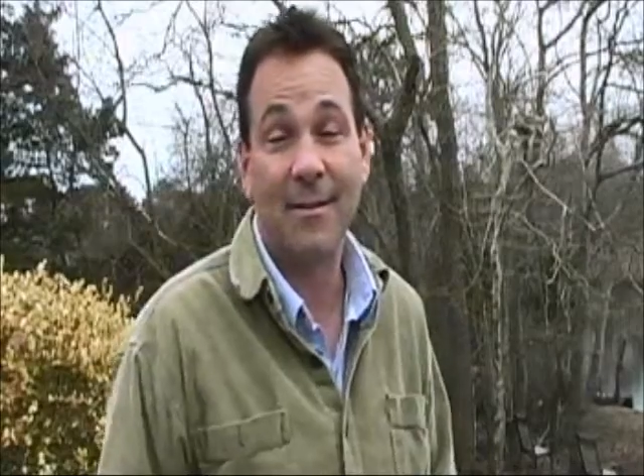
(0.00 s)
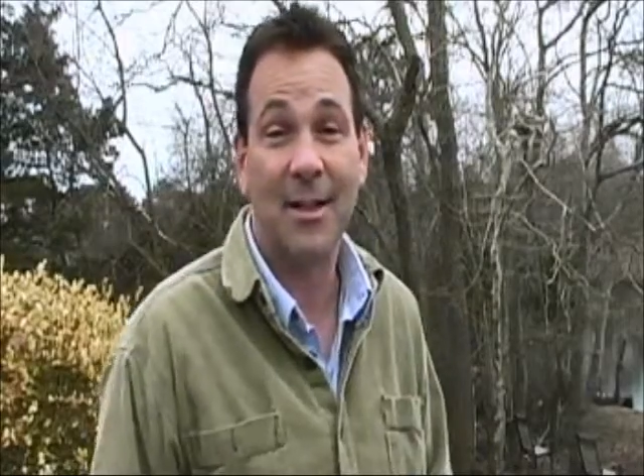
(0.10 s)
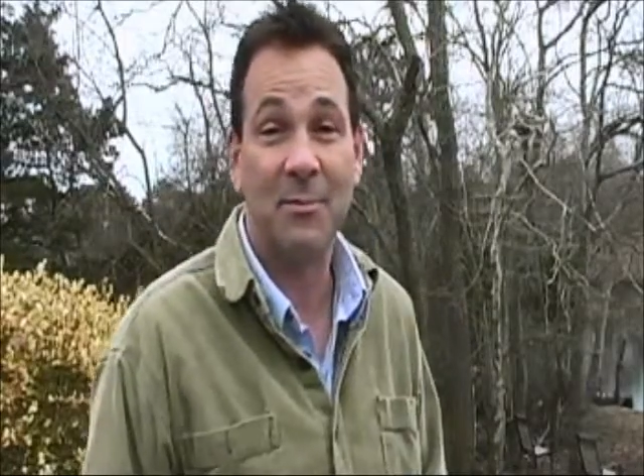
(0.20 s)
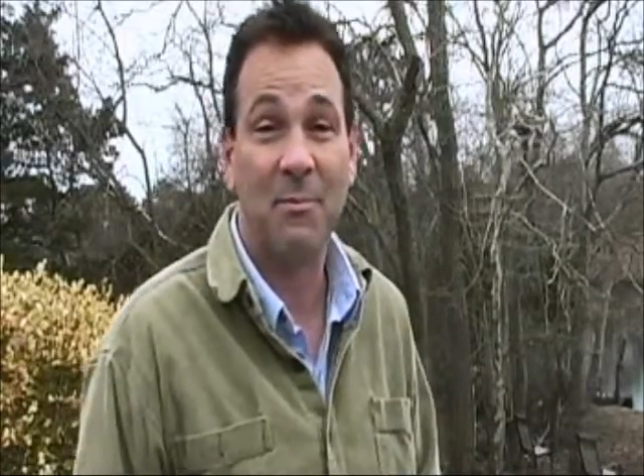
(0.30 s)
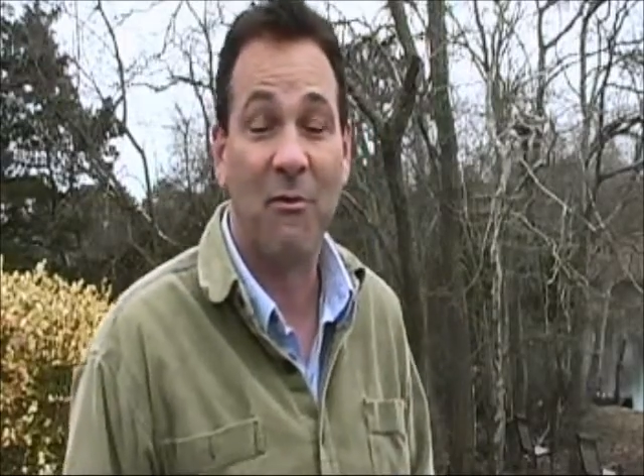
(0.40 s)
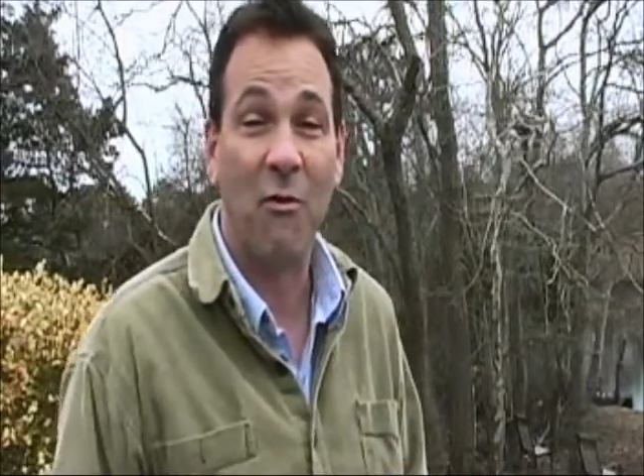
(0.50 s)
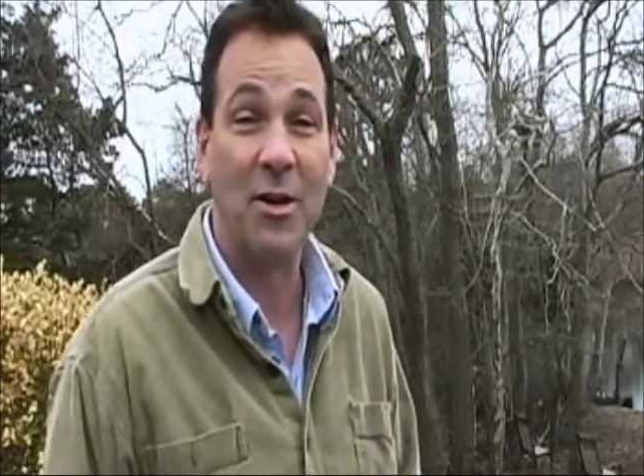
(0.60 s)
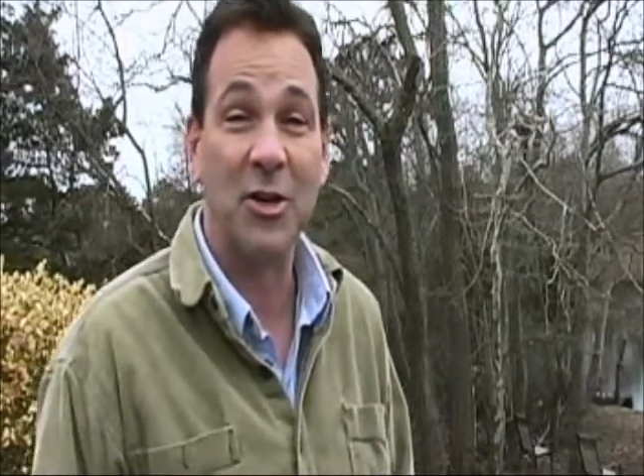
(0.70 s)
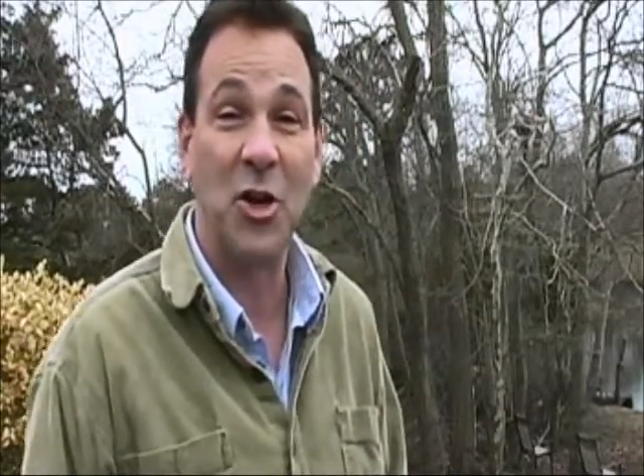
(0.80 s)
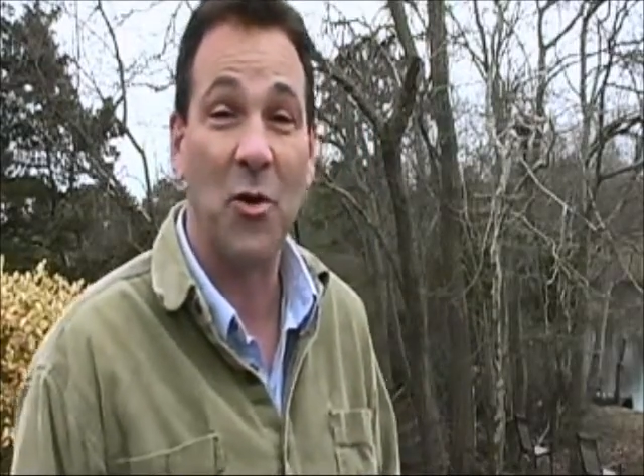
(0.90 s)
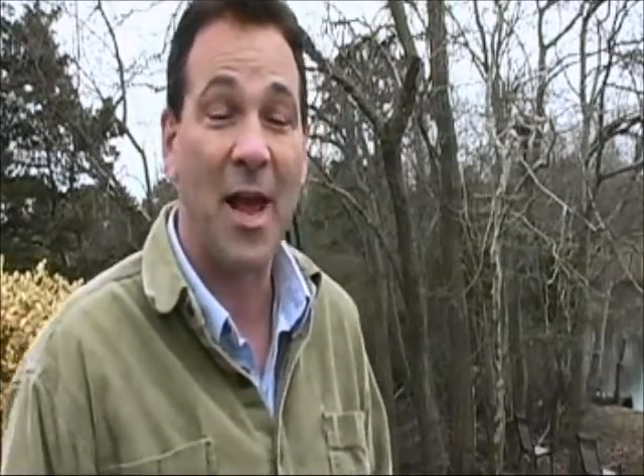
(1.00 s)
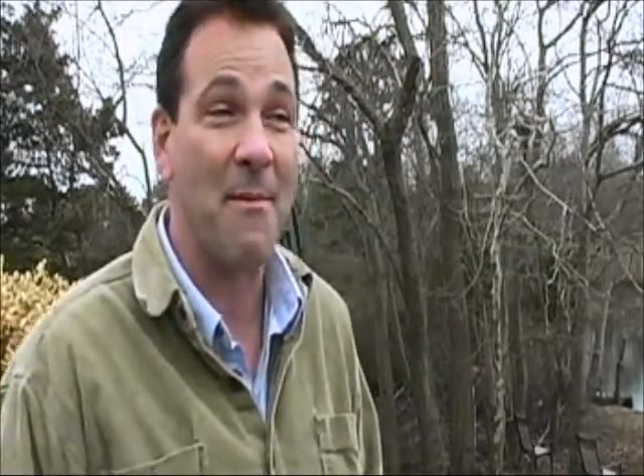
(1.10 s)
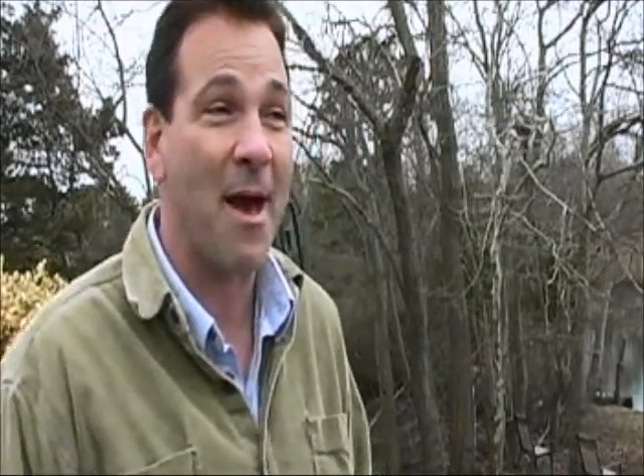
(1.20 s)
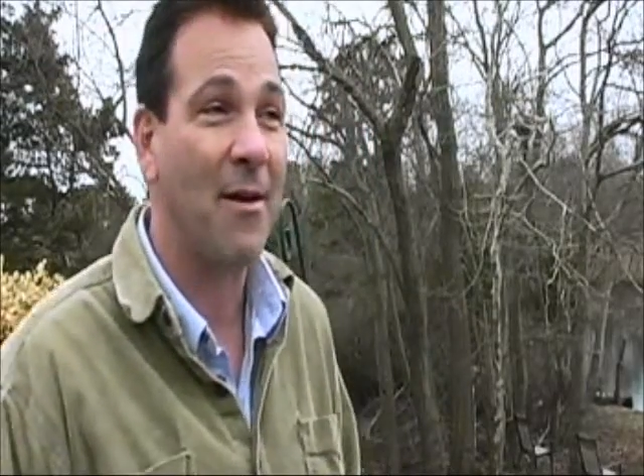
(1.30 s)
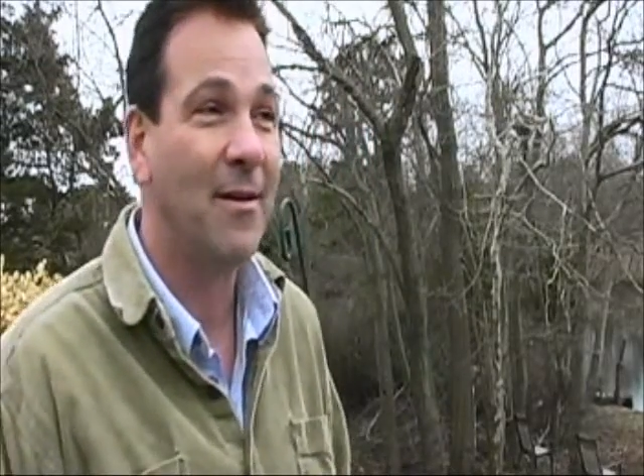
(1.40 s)
that's before your show
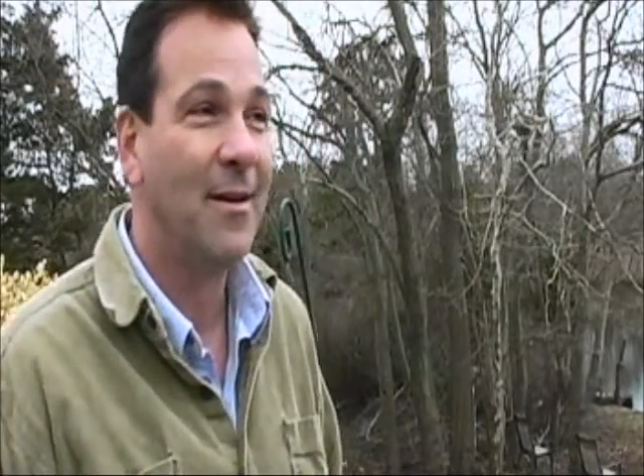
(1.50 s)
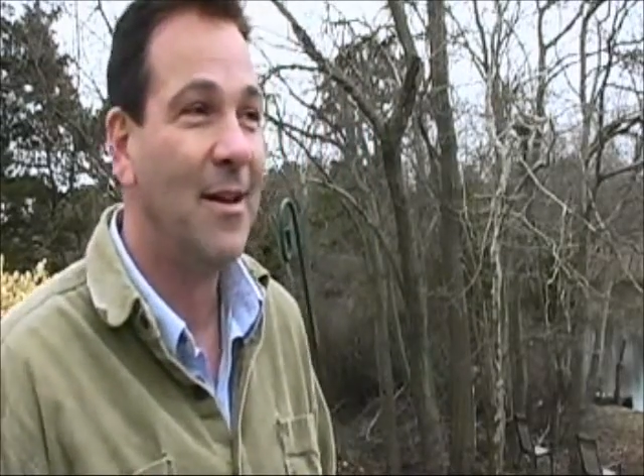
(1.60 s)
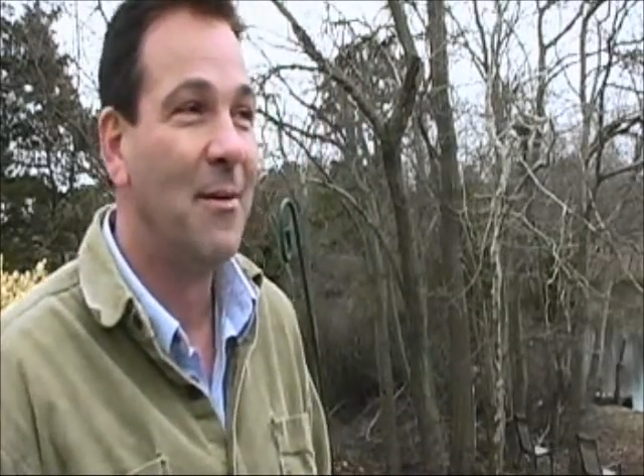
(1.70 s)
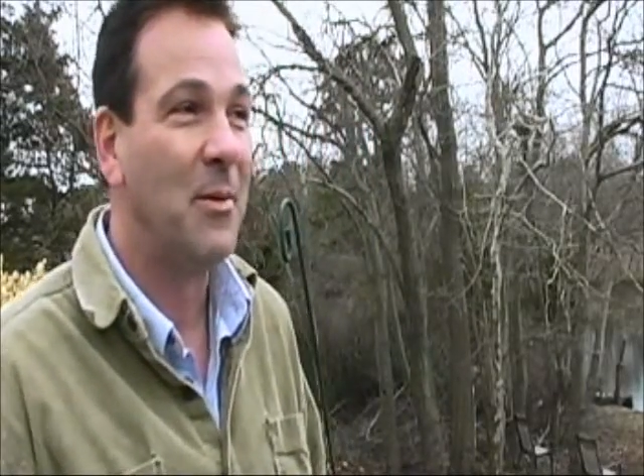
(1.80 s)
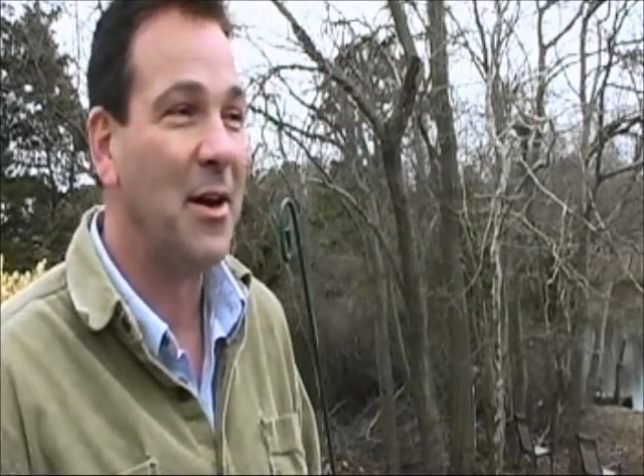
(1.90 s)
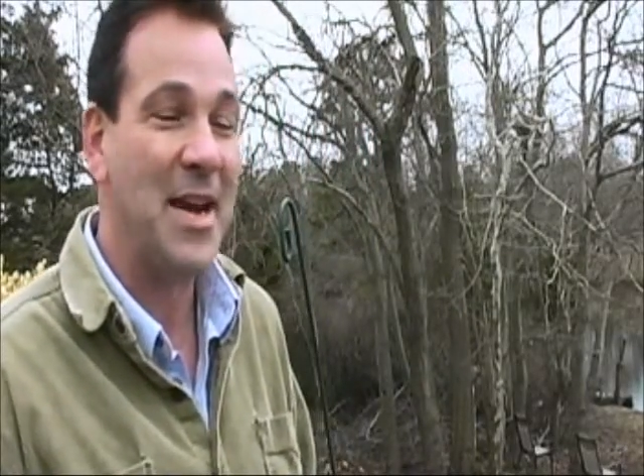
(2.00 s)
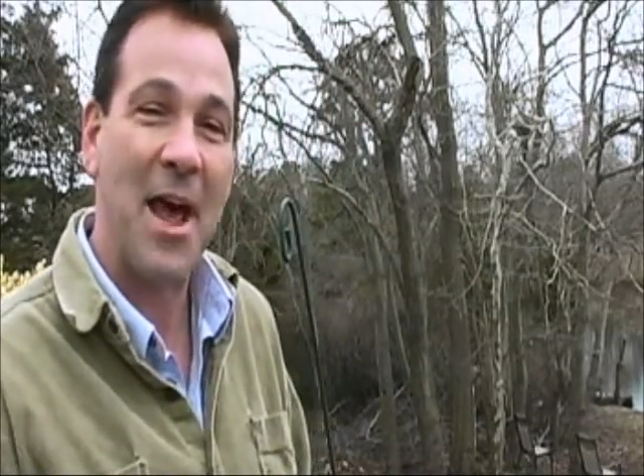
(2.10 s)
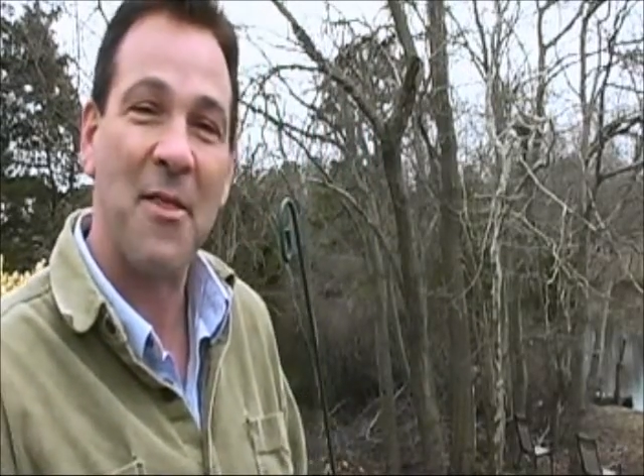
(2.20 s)
came out. But now